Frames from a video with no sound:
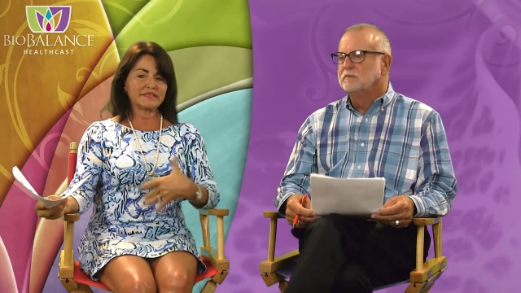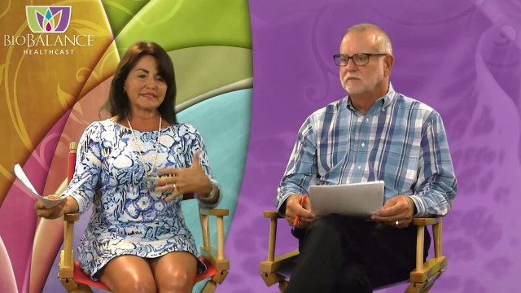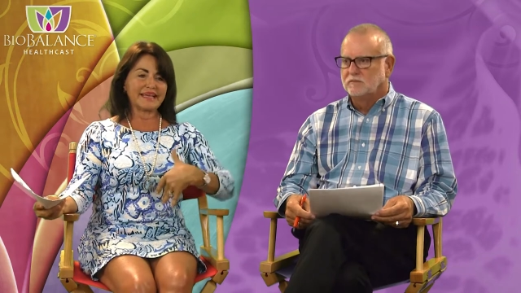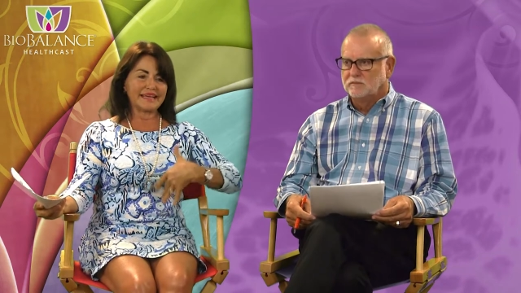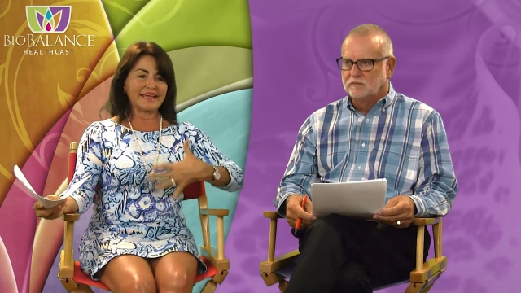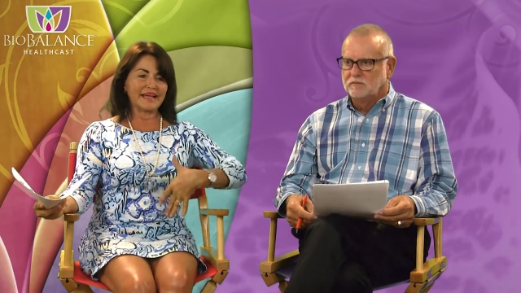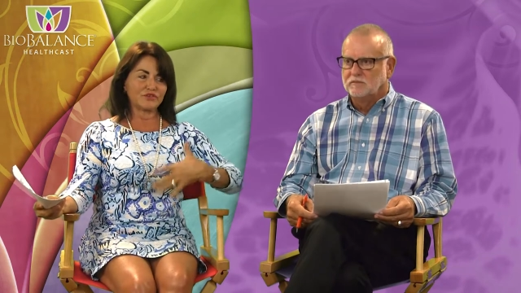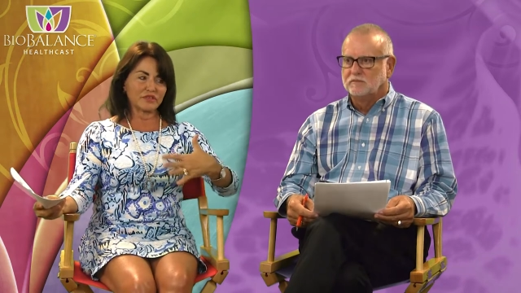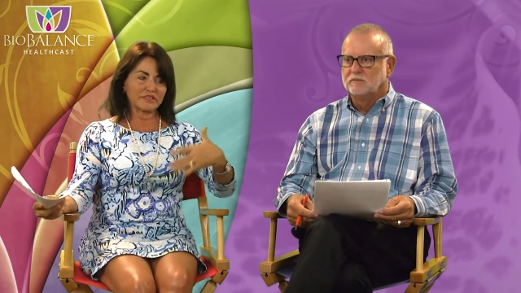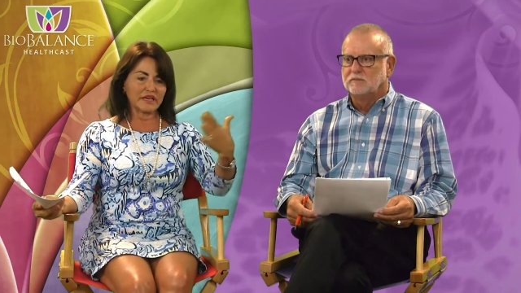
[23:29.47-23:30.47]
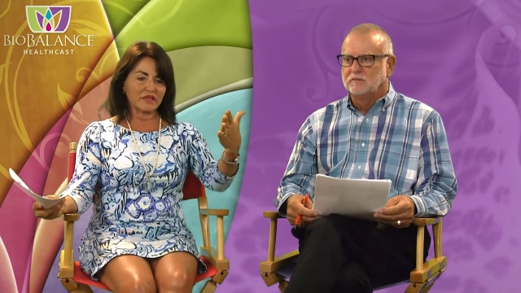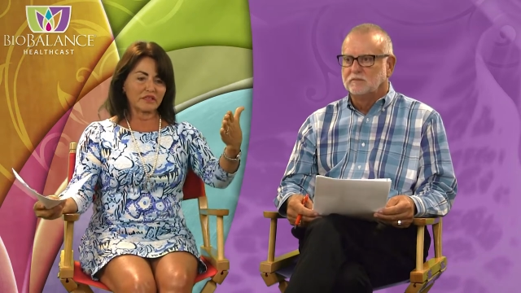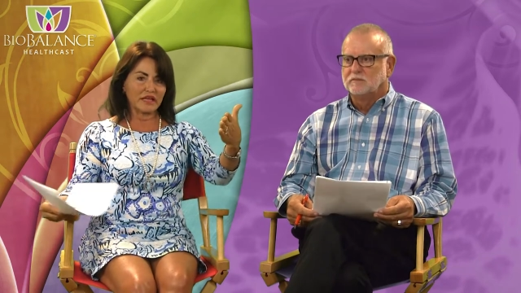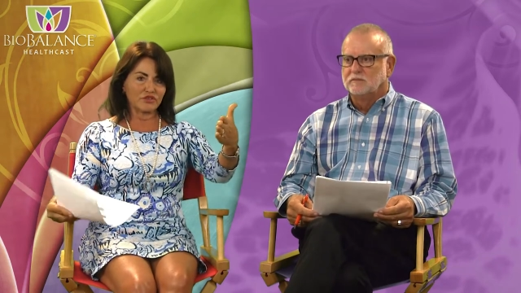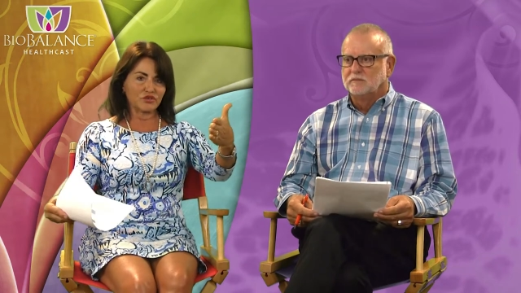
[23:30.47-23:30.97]
Speaker 1: a psychiatric,
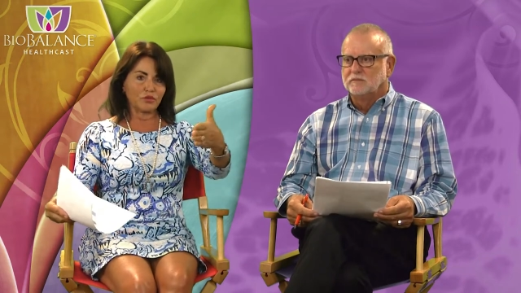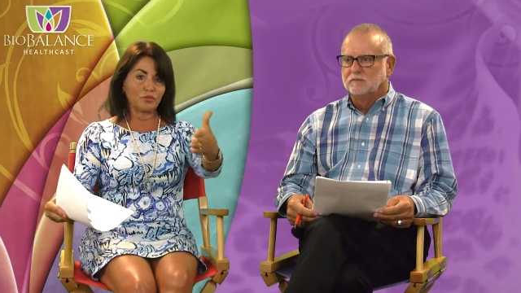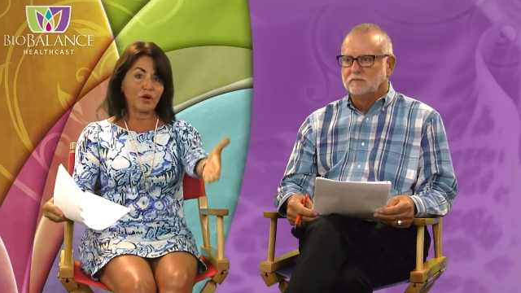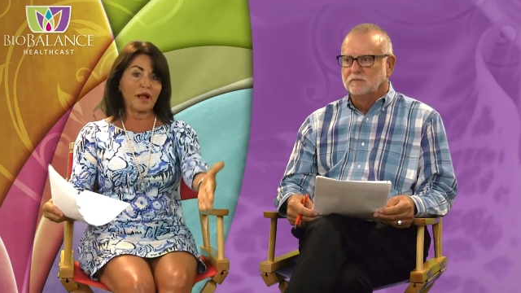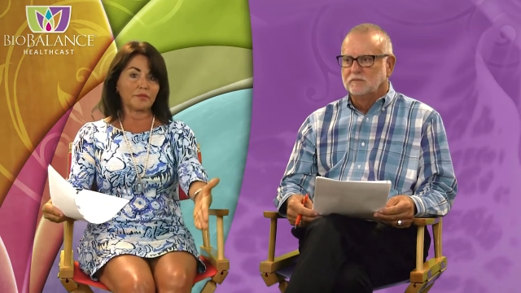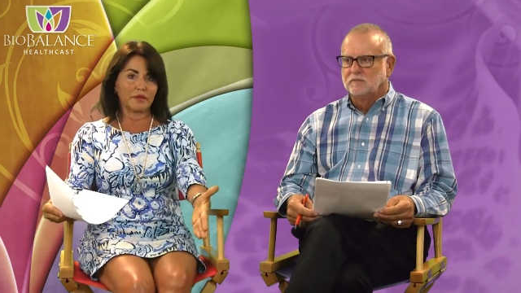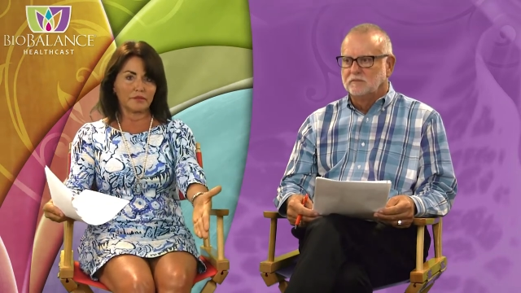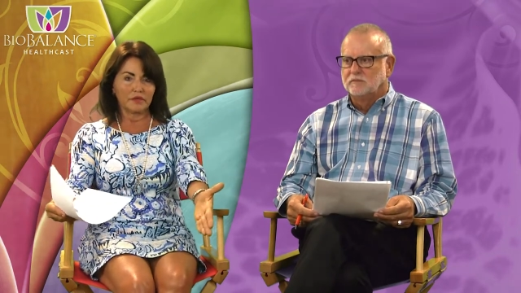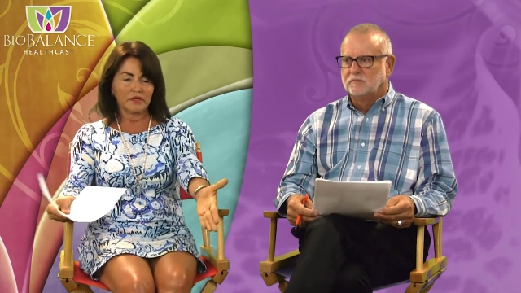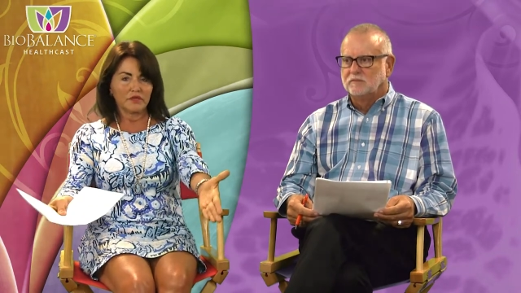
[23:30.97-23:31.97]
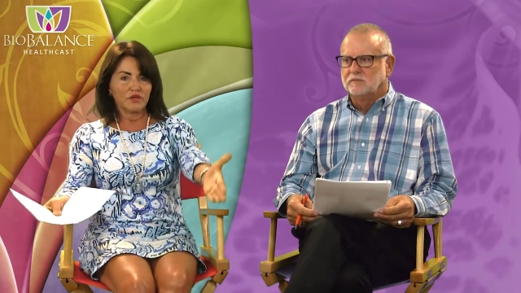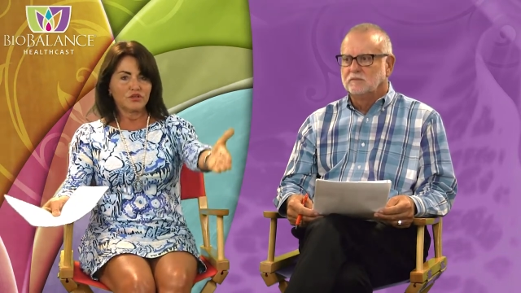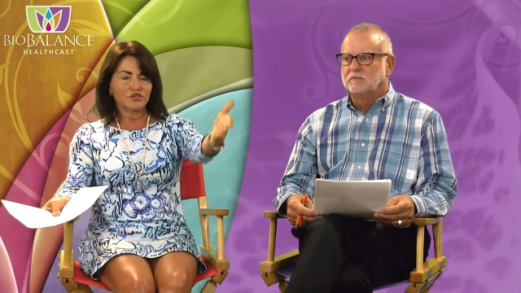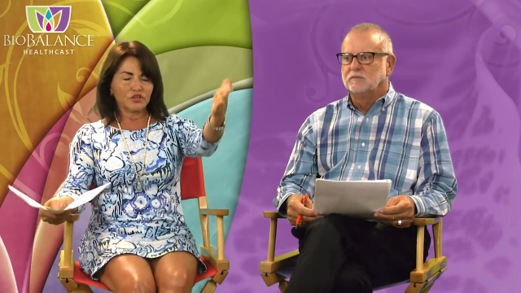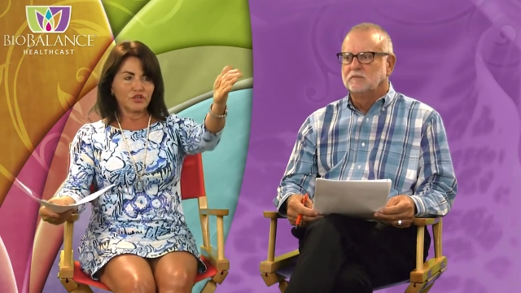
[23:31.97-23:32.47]
psychological problem
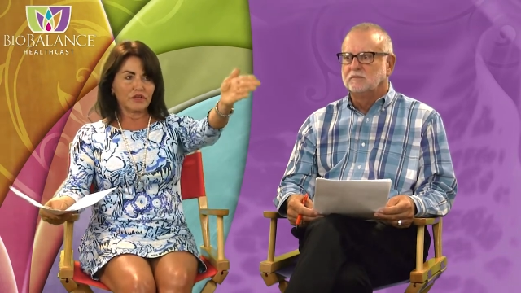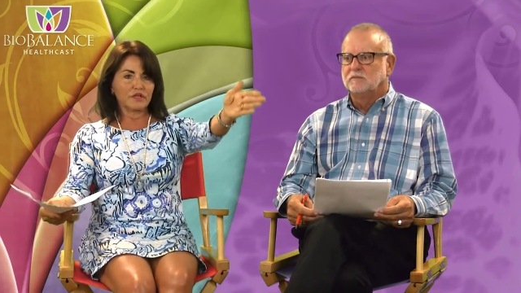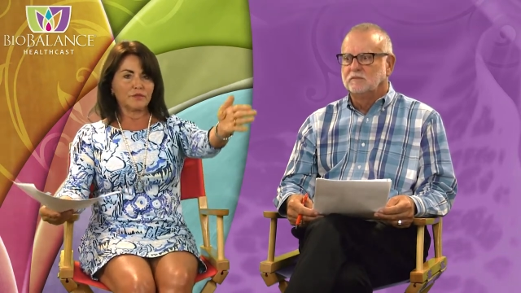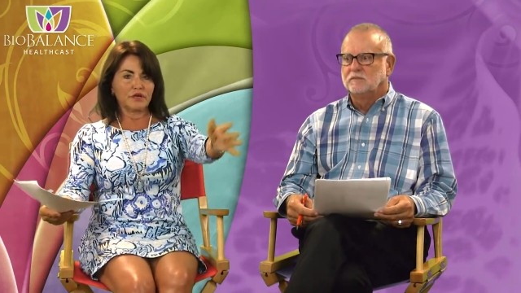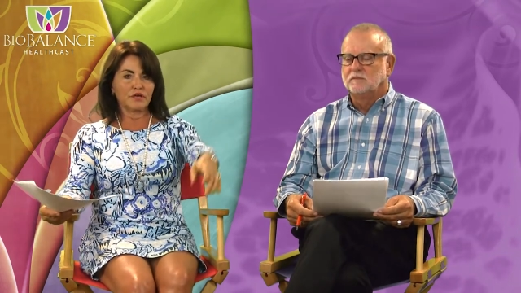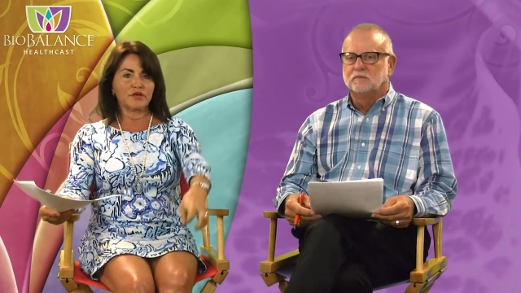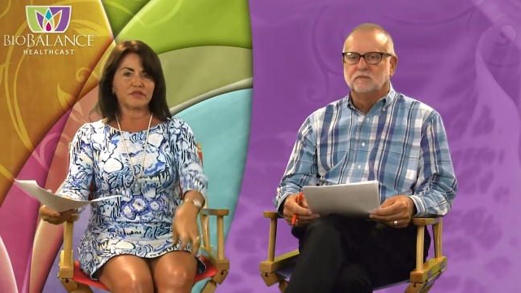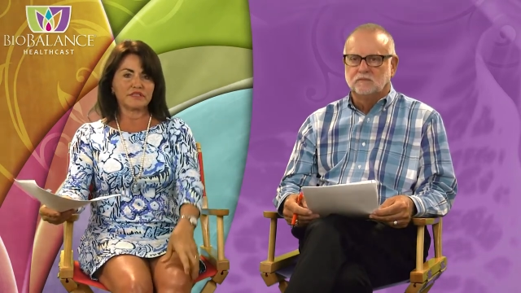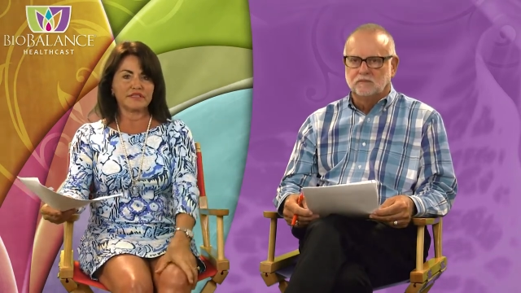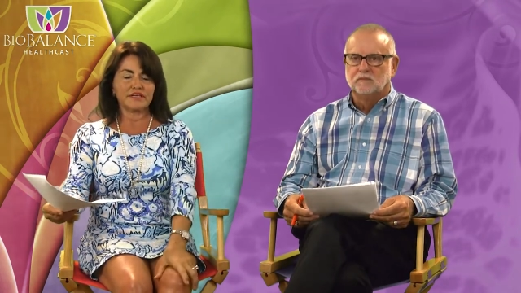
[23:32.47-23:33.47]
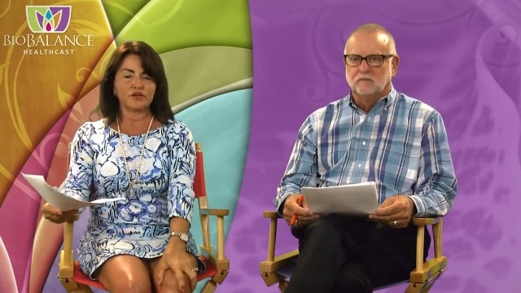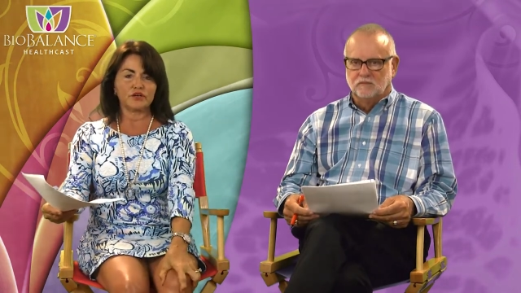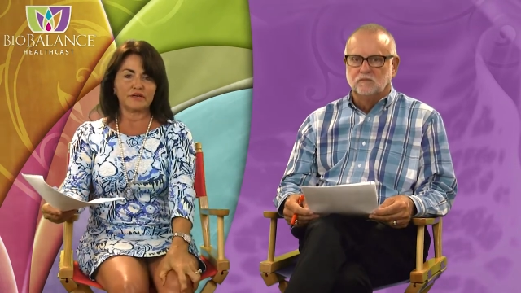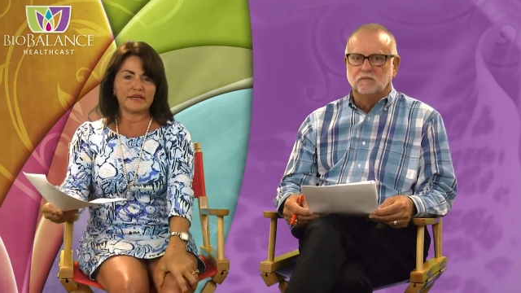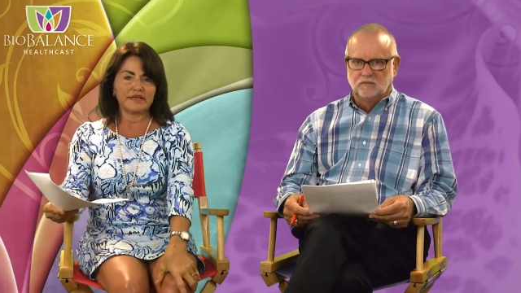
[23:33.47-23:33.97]
to look in the mirror and see your
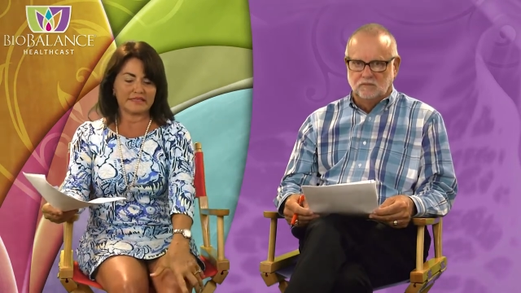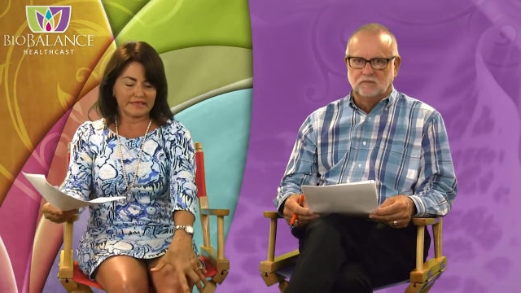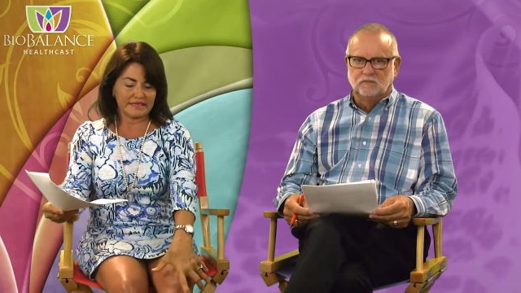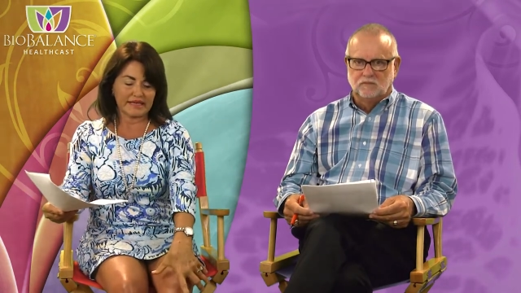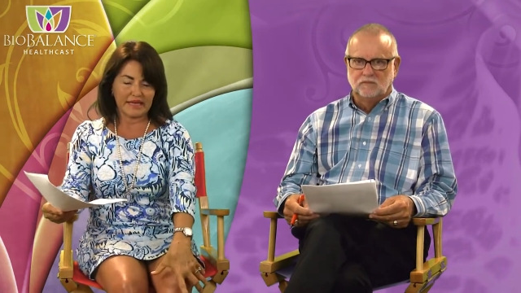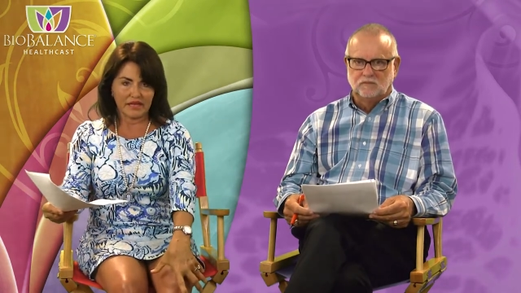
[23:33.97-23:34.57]
knees sticking